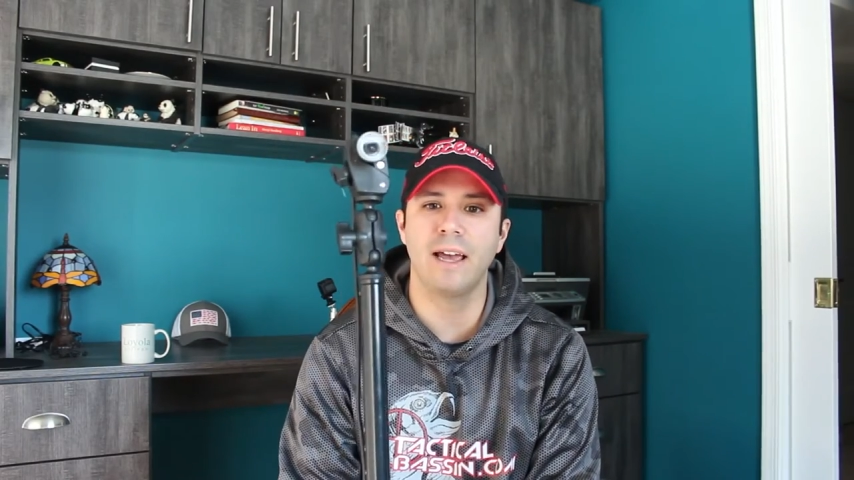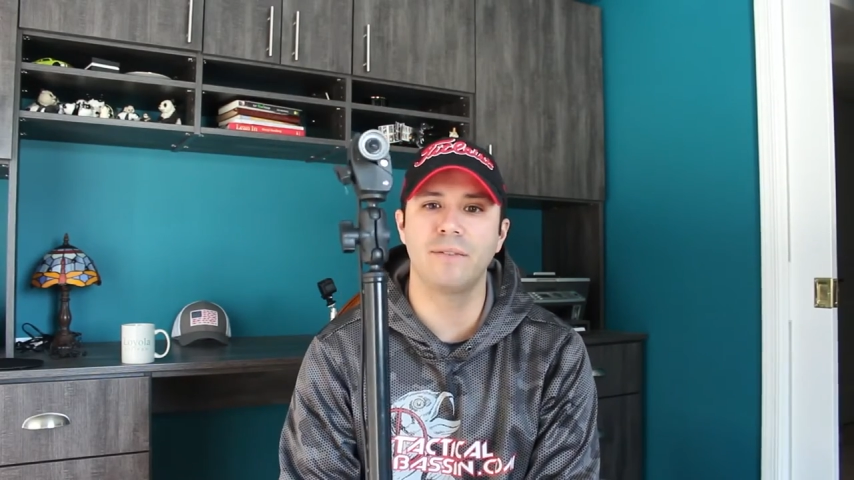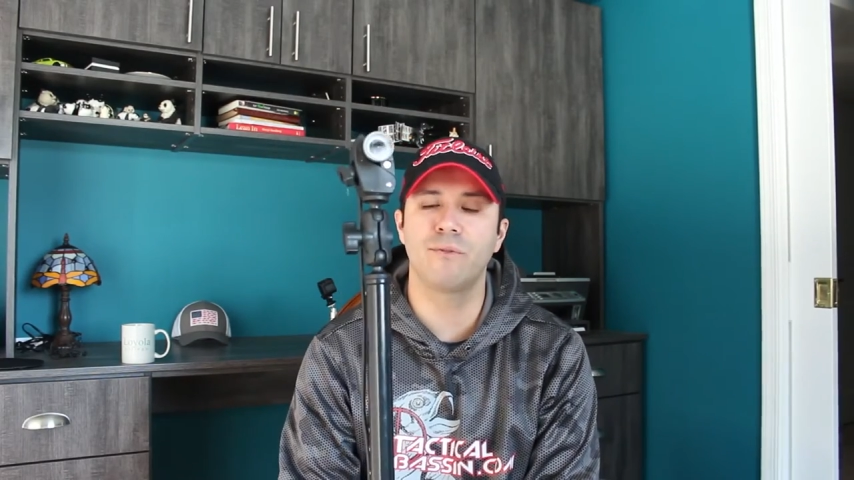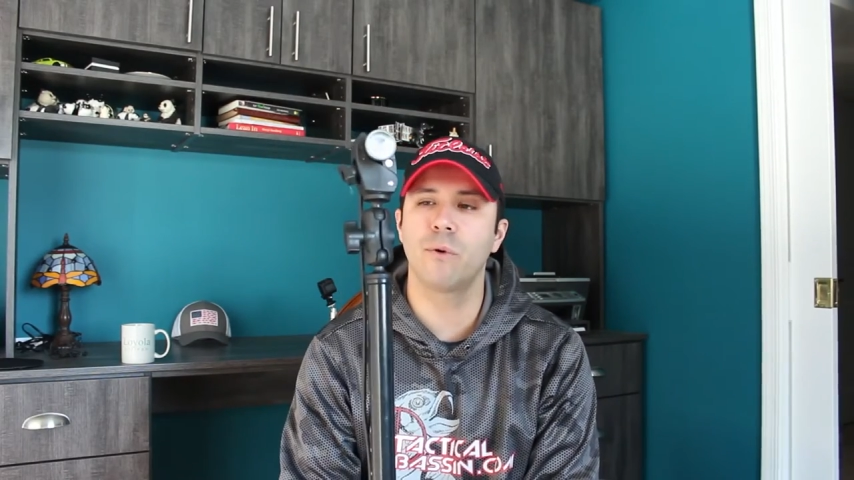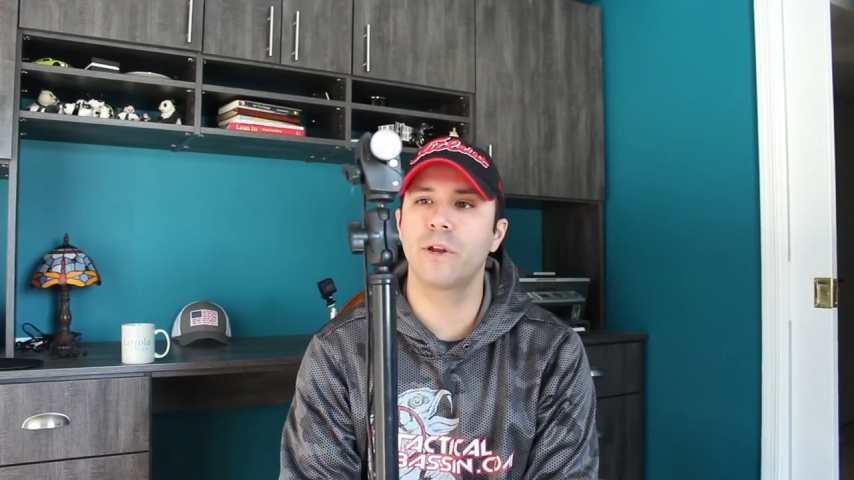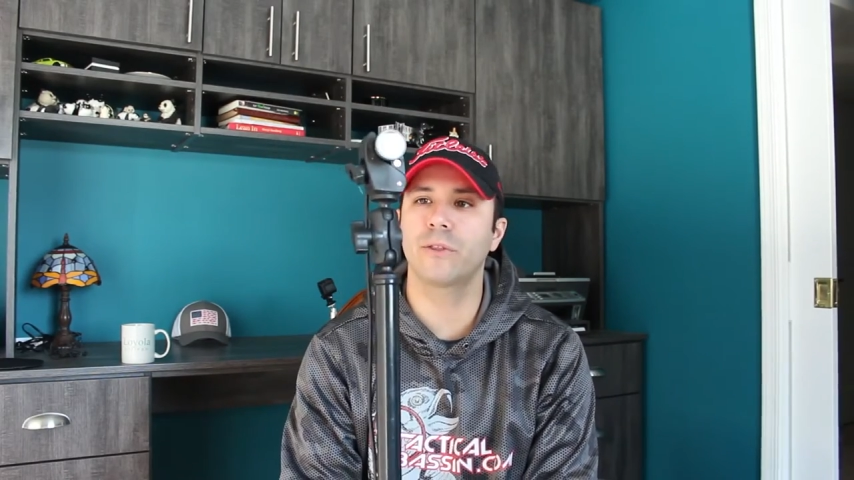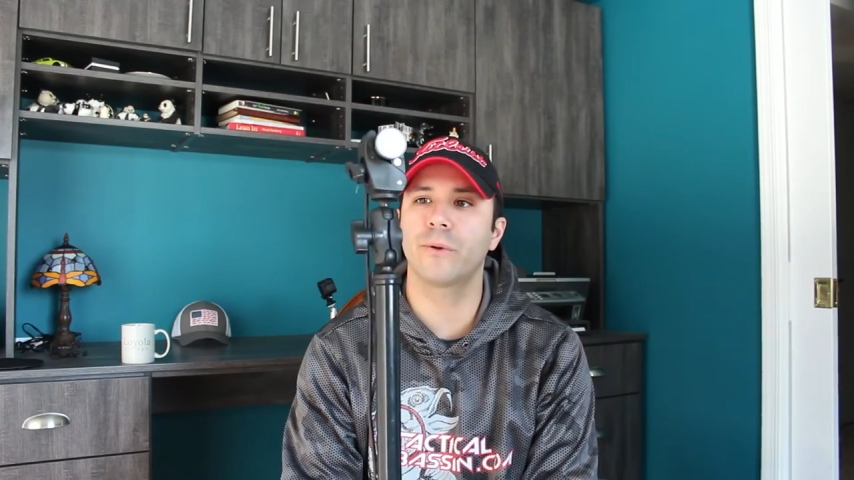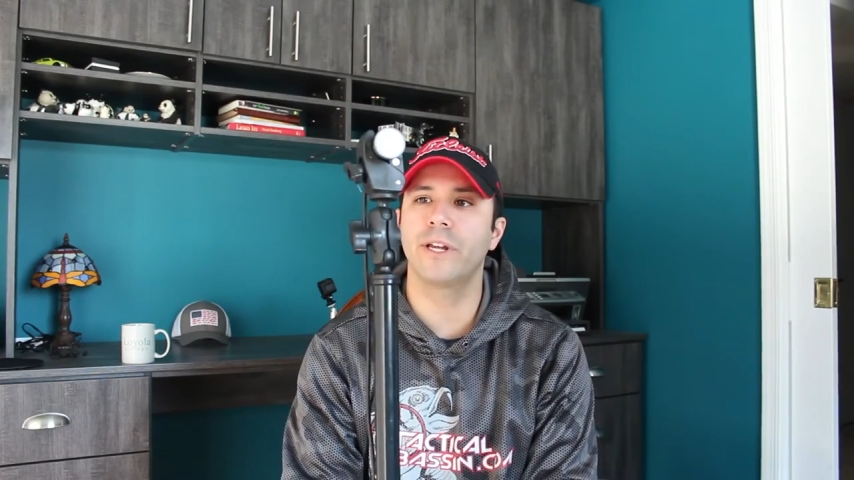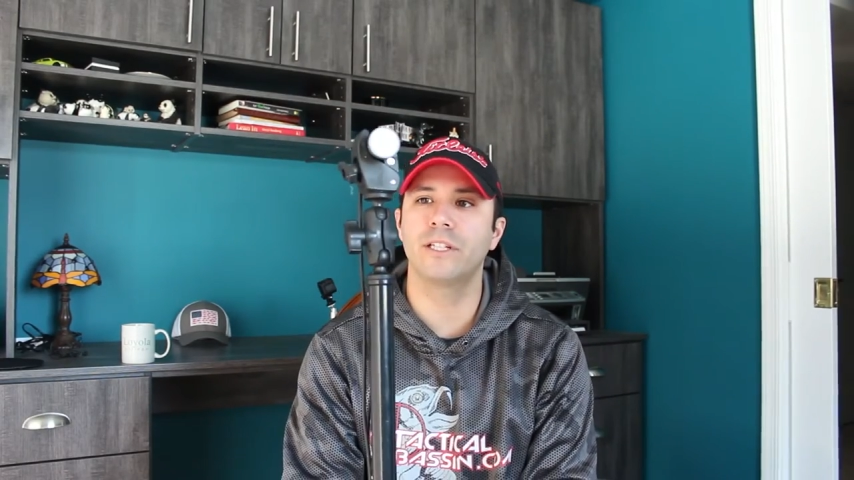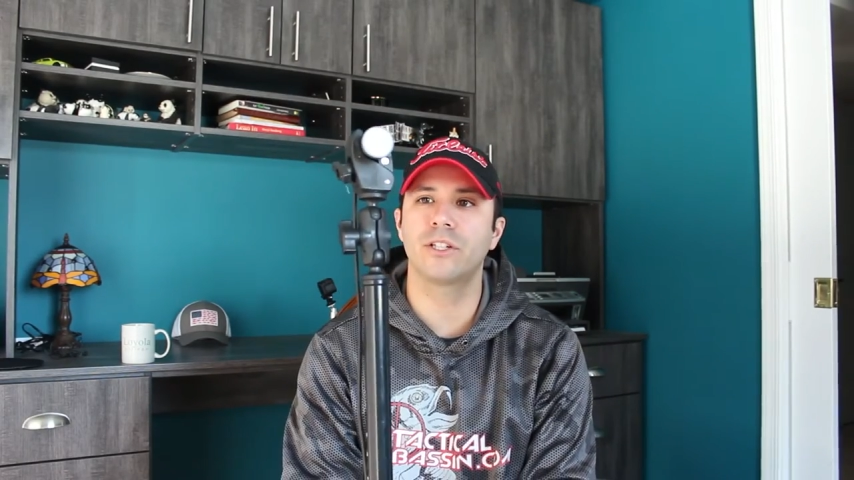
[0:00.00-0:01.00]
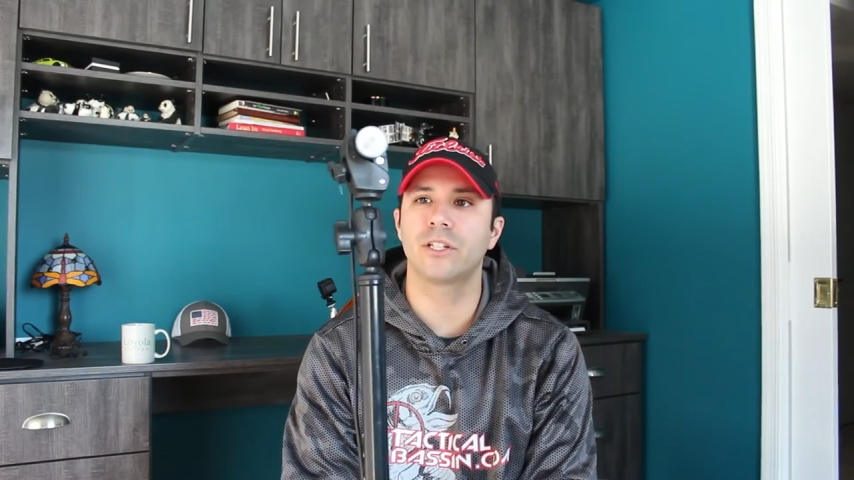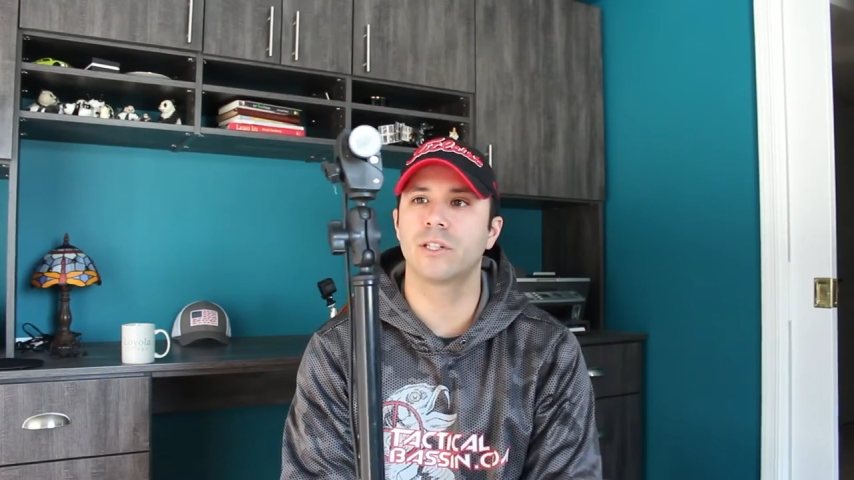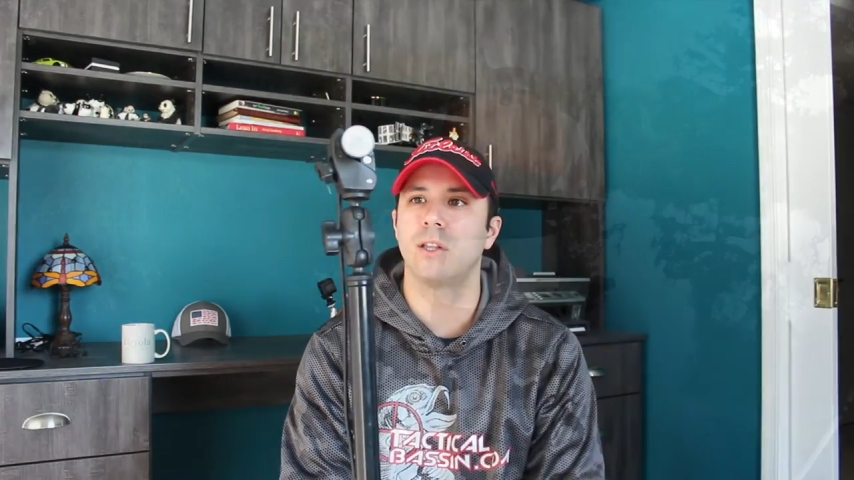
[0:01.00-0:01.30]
At 43 inches